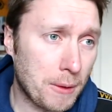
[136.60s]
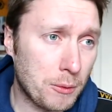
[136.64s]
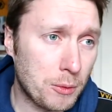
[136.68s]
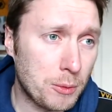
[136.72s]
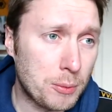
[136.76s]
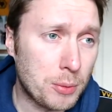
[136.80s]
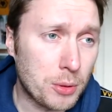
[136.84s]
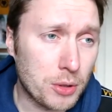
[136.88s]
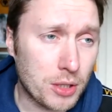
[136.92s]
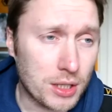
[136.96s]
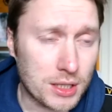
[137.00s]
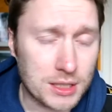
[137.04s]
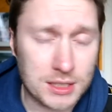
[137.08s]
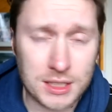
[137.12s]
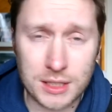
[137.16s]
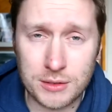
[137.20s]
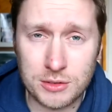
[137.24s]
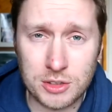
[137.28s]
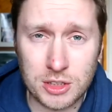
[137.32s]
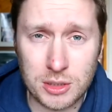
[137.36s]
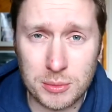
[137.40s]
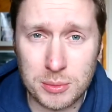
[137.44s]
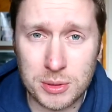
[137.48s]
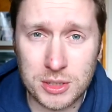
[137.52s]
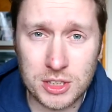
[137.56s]
we put
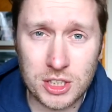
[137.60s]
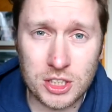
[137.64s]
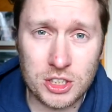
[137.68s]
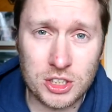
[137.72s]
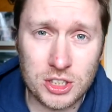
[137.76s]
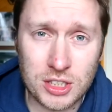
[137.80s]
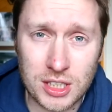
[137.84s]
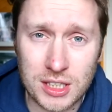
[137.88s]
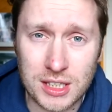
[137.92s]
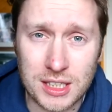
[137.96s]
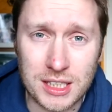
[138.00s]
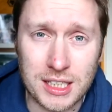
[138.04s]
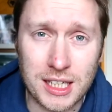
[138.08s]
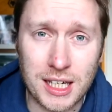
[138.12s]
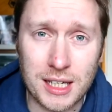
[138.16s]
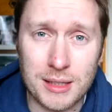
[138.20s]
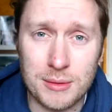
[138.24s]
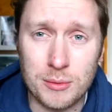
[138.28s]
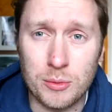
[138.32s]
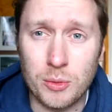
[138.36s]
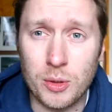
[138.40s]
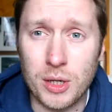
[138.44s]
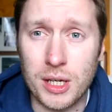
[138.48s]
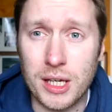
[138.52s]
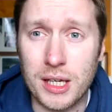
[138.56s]
ourselves in a position in the
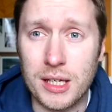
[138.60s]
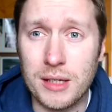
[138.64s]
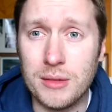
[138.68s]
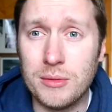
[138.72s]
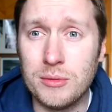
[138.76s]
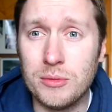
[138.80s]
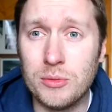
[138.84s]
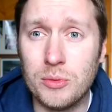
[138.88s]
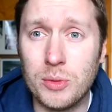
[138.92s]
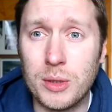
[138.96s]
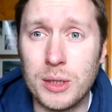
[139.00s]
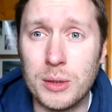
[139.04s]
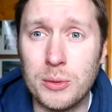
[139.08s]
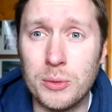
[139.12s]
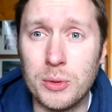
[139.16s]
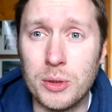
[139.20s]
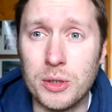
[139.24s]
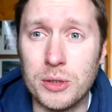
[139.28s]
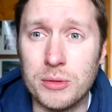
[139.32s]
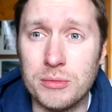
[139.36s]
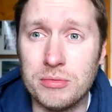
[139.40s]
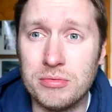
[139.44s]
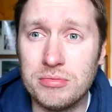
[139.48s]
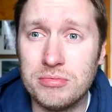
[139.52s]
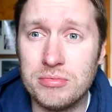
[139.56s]
game where we
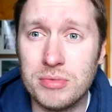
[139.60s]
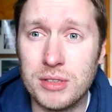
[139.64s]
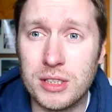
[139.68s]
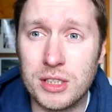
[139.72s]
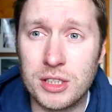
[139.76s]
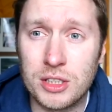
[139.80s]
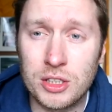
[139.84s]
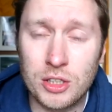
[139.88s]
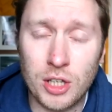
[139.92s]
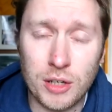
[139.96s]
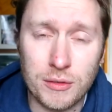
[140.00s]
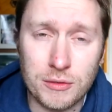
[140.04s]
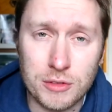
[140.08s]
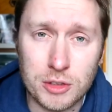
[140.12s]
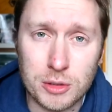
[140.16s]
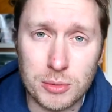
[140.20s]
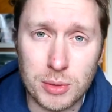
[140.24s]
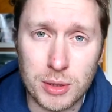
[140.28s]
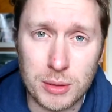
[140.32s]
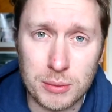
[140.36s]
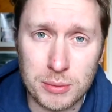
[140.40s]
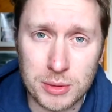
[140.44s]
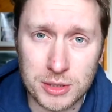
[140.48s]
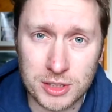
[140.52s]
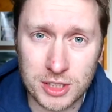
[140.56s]
were
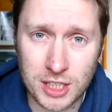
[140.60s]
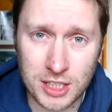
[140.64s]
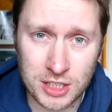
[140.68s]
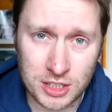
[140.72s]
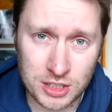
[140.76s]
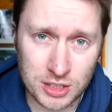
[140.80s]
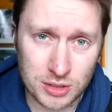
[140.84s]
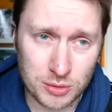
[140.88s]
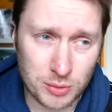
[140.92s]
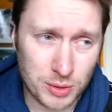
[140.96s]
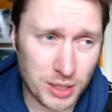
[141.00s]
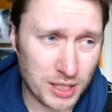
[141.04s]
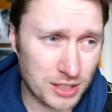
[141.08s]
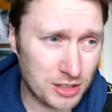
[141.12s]
comfortable in possession.